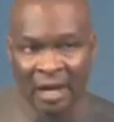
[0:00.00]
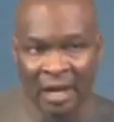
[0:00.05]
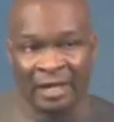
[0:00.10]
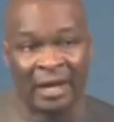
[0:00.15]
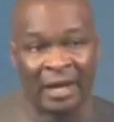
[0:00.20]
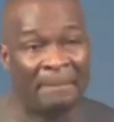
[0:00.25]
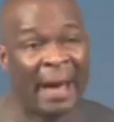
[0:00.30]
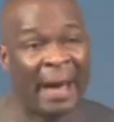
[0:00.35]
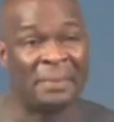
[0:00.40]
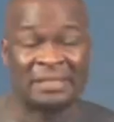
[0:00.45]

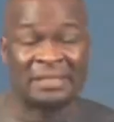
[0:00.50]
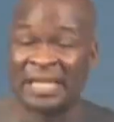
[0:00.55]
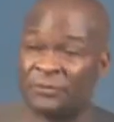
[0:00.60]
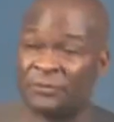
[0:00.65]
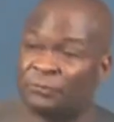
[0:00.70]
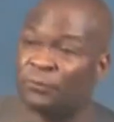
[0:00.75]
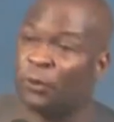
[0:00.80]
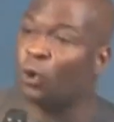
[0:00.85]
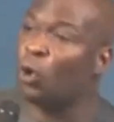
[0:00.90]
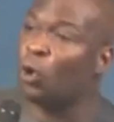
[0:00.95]
The Bible
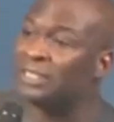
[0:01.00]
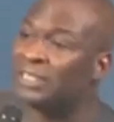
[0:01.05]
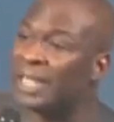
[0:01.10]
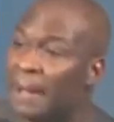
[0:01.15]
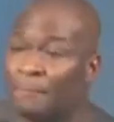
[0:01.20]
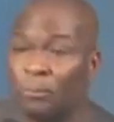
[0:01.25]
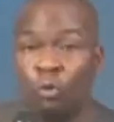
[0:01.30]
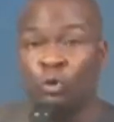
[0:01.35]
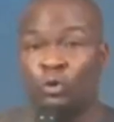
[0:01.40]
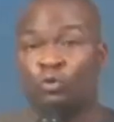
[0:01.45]
says, follow
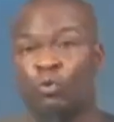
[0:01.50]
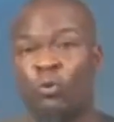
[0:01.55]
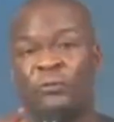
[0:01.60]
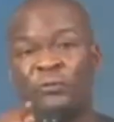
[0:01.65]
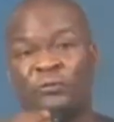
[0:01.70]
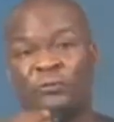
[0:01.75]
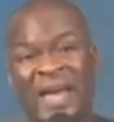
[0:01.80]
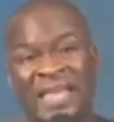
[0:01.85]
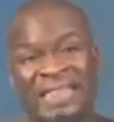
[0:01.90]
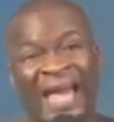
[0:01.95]
them who through
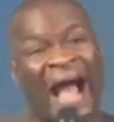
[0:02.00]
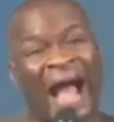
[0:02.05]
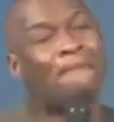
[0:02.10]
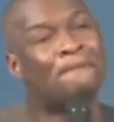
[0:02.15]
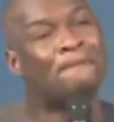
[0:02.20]
faith and